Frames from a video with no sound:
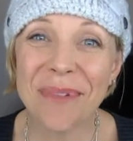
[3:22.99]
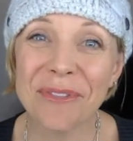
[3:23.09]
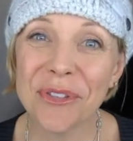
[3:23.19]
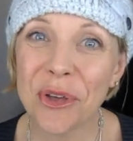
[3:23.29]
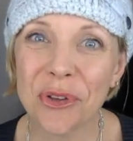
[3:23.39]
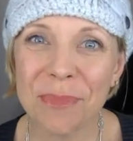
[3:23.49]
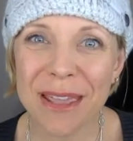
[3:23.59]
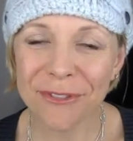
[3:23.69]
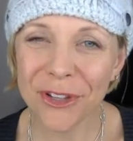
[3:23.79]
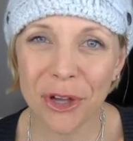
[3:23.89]
Even though you
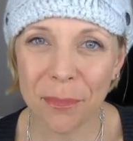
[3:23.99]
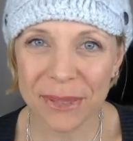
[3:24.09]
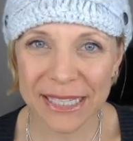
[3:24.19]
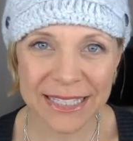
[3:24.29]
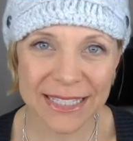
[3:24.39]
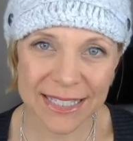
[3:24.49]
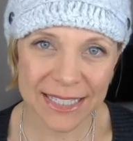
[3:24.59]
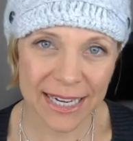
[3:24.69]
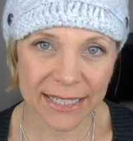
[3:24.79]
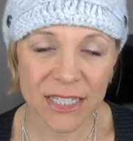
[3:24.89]
may feel completely
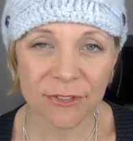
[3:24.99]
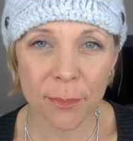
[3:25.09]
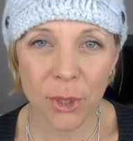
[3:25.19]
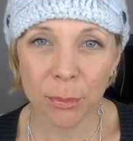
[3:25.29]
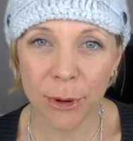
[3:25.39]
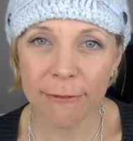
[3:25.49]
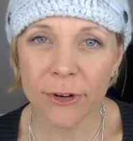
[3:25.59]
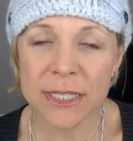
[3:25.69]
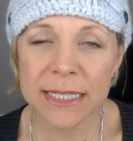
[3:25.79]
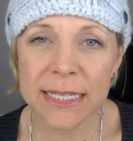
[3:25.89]
disconnected from your
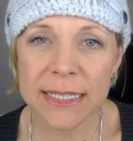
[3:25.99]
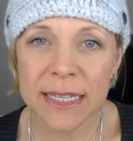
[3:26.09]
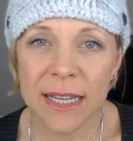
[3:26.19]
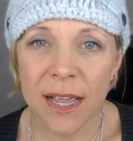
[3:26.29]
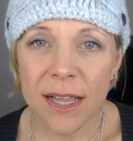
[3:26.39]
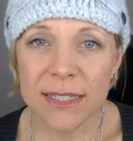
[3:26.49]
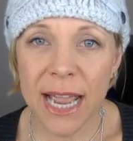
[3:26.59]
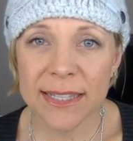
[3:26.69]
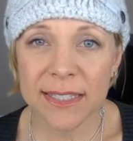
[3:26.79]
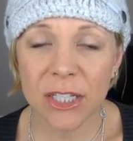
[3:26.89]
preferences,
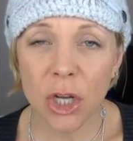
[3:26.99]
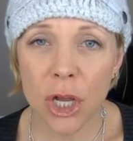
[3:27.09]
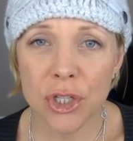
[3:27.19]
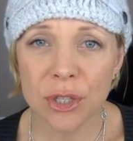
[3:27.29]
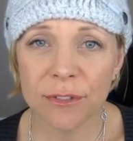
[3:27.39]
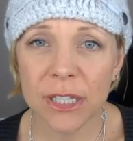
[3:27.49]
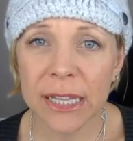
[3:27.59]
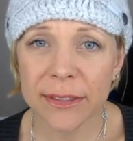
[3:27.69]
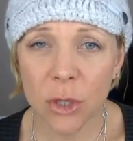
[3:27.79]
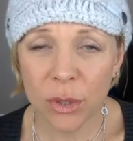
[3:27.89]
diets can cause you to
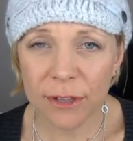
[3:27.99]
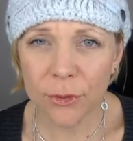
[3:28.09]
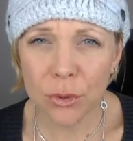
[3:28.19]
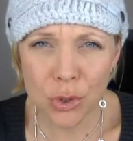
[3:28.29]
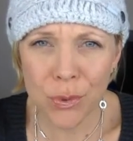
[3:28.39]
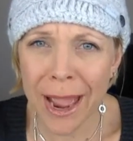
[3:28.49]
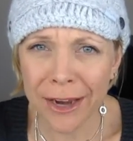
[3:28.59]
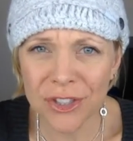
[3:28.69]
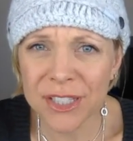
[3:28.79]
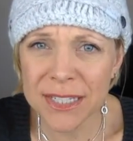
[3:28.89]
feel like the only foods you
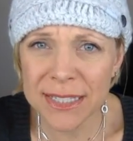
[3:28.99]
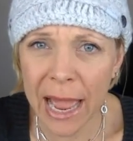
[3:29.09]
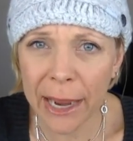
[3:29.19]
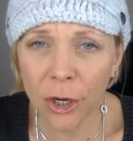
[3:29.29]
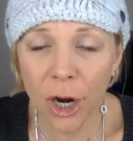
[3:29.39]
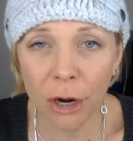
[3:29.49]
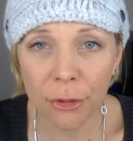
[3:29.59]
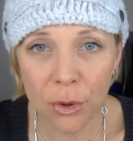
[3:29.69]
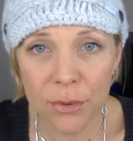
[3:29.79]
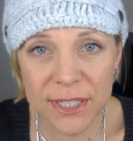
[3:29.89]
actually desire
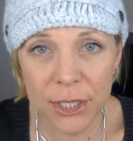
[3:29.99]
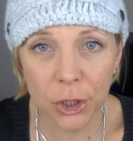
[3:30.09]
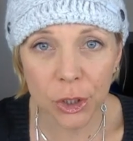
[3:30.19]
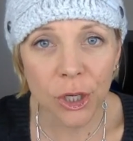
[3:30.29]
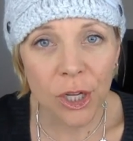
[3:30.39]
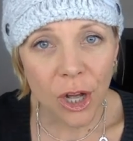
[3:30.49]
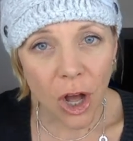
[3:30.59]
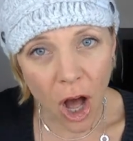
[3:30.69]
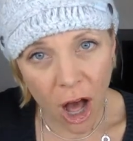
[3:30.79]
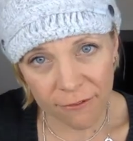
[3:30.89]
are those that are
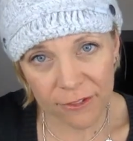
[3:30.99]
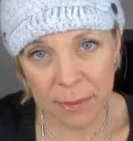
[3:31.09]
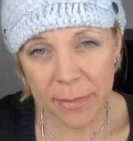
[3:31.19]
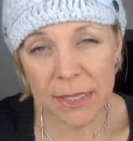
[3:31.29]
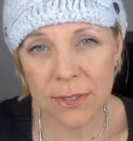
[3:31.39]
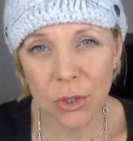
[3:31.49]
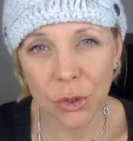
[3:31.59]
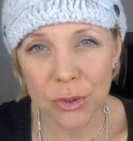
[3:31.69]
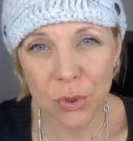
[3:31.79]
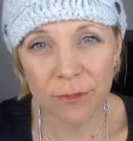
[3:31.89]
off limits
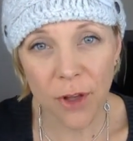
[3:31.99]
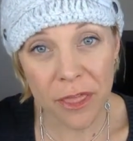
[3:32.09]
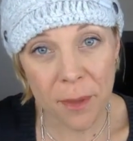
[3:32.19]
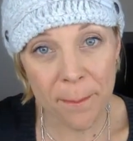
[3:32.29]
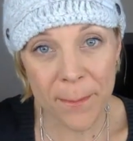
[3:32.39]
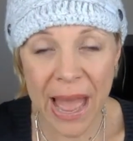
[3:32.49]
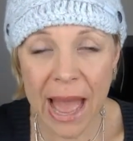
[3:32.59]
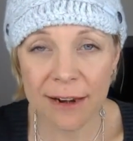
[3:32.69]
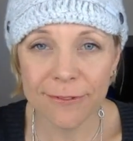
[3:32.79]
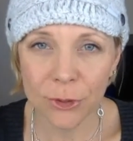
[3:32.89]
or sort of on the
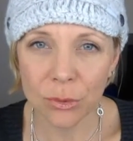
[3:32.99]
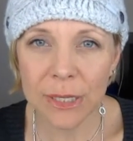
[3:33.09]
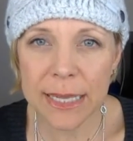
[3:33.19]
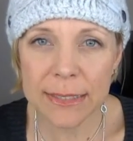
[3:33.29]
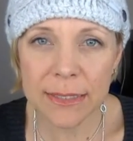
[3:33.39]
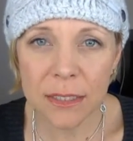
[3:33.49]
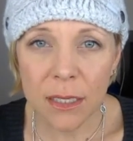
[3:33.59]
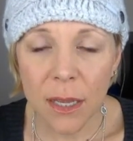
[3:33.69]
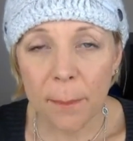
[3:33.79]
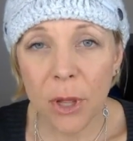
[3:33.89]
bad food list.
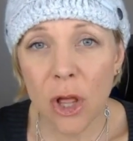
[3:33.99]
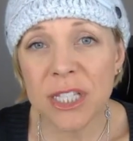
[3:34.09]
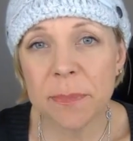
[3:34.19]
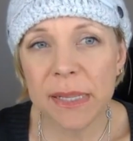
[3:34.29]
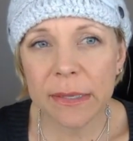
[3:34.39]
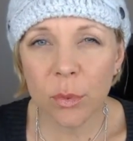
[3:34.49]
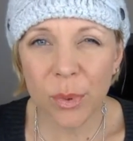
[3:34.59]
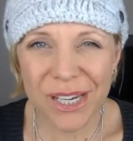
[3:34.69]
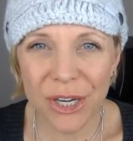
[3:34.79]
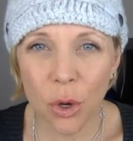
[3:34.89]
But ultimately, we
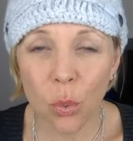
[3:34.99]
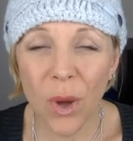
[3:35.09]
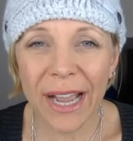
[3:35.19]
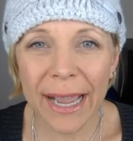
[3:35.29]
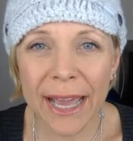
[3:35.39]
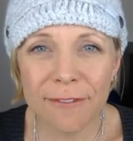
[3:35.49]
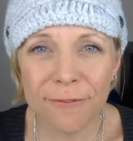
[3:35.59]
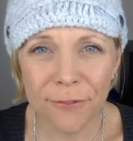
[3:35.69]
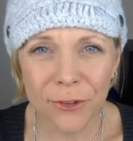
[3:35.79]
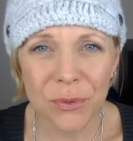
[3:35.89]
want to know, what kind
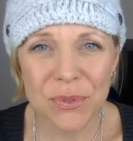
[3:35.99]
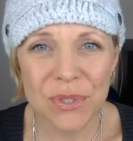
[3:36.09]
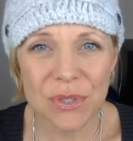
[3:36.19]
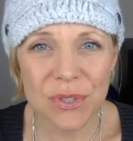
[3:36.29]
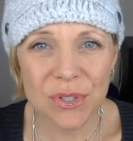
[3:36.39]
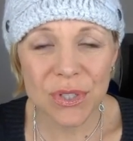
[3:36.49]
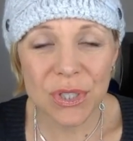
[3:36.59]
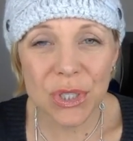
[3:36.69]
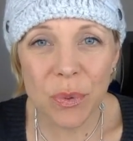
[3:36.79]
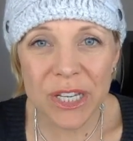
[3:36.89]
of foods
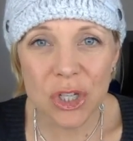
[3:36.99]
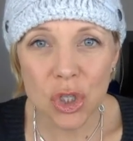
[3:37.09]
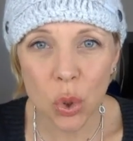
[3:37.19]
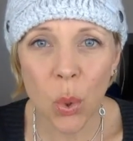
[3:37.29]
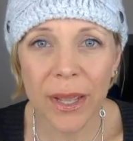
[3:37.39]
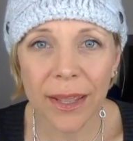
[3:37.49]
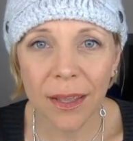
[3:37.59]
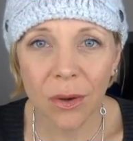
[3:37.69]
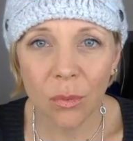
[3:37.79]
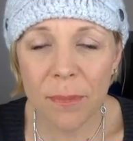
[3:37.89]
do you enjoy?
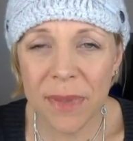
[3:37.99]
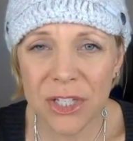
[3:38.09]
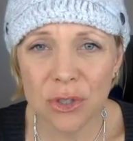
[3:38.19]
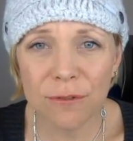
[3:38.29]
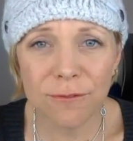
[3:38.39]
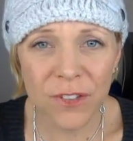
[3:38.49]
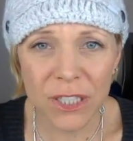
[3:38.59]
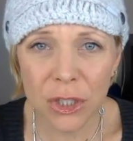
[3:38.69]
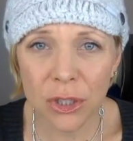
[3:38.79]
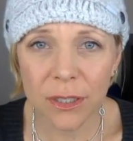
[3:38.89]
What makes you
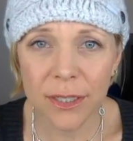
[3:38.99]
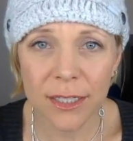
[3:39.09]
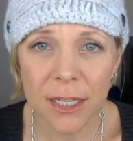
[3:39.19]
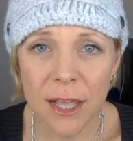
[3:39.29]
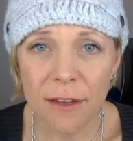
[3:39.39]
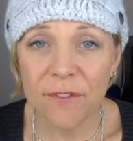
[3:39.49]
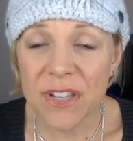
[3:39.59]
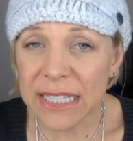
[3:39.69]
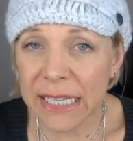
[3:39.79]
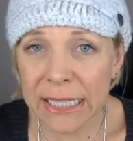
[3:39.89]
feel good
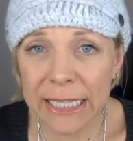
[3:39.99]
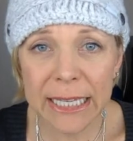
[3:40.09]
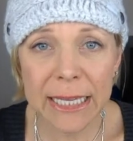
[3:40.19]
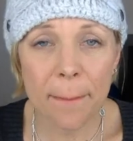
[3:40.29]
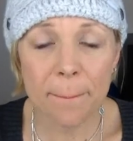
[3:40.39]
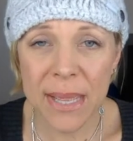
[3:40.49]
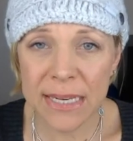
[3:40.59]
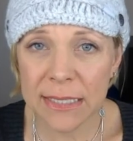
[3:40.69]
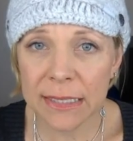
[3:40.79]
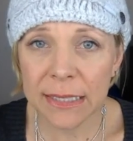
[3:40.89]
physically,
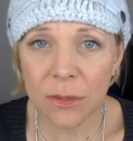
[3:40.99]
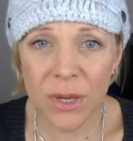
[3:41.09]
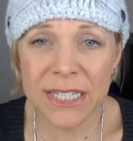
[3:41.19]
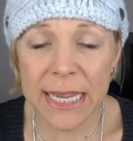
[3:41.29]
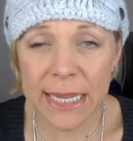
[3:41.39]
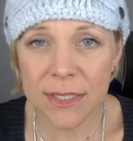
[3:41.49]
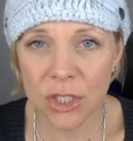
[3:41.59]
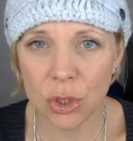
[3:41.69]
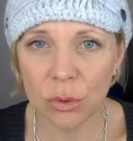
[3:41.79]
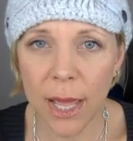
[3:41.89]
mentally? What
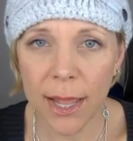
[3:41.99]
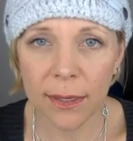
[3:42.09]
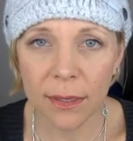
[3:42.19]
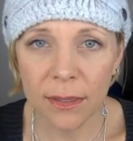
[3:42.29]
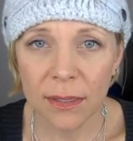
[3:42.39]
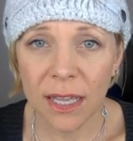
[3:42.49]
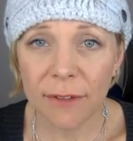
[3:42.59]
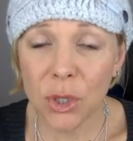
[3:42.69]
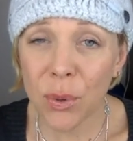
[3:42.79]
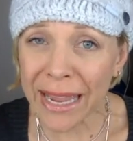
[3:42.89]
tastes you like?
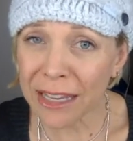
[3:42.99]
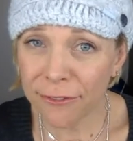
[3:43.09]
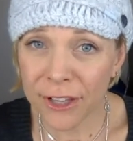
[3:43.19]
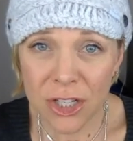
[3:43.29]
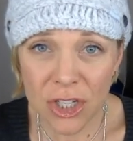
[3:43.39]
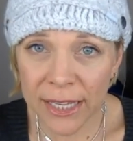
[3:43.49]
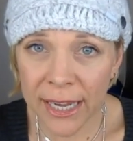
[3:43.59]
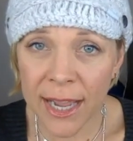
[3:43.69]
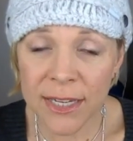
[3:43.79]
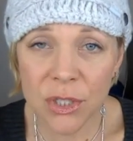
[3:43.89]
If you hate fish
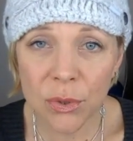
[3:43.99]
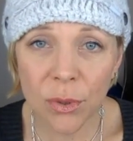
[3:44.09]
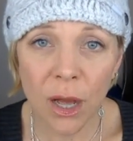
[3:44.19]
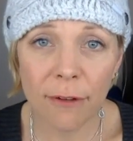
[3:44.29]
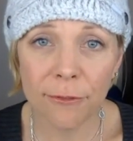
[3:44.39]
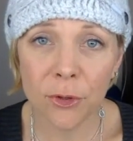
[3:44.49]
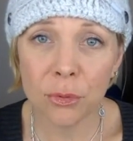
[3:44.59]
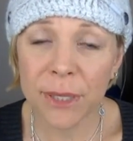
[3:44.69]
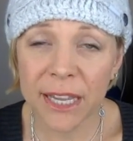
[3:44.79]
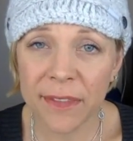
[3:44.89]
like I do, a
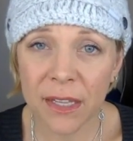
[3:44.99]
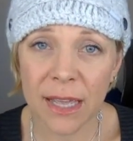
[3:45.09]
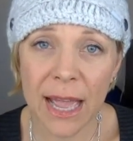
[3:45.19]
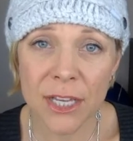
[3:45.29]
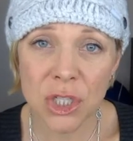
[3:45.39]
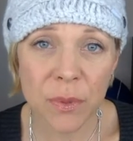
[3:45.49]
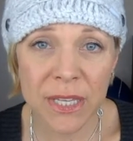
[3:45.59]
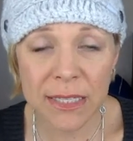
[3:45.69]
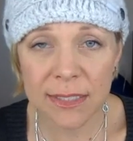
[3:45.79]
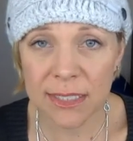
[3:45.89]
food plan that has you
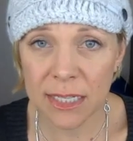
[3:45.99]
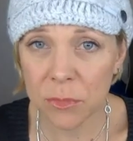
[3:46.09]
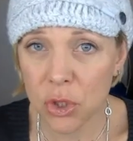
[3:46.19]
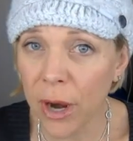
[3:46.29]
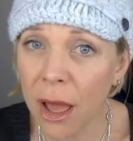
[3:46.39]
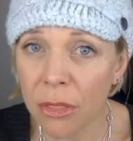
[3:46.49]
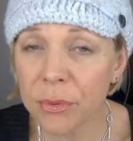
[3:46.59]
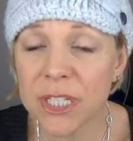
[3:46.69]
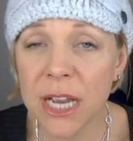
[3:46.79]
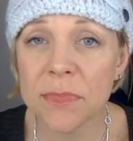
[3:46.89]
eating steamed trout
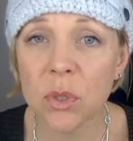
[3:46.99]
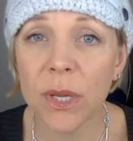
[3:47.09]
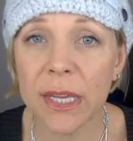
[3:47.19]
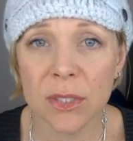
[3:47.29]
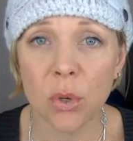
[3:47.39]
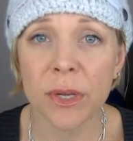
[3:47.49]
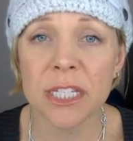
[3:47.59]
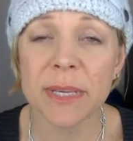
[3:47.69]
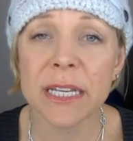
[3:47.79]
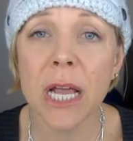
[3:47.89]
3 times a week is
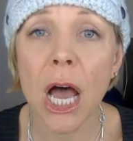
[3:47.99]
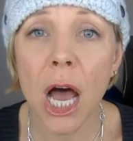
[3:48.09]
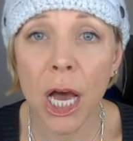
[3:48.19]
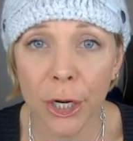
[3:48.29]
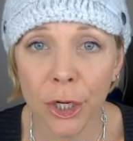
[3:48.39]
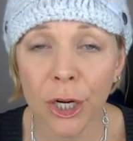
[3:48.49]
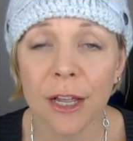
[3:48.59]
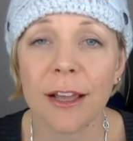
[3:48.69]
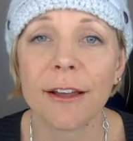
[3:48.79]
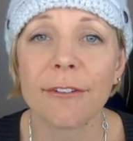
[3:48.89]
going to be an utter
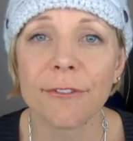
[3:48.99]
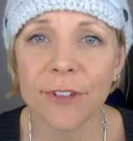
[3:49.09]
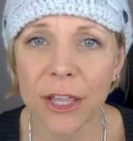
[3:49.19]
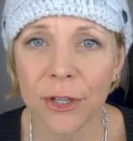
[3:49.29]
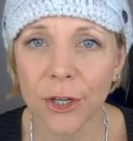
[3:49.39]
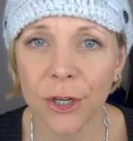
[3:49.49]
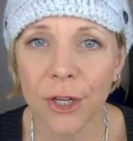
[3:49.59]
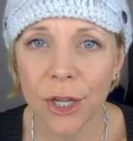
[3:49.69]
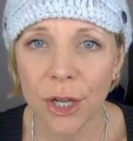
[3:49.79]
failure.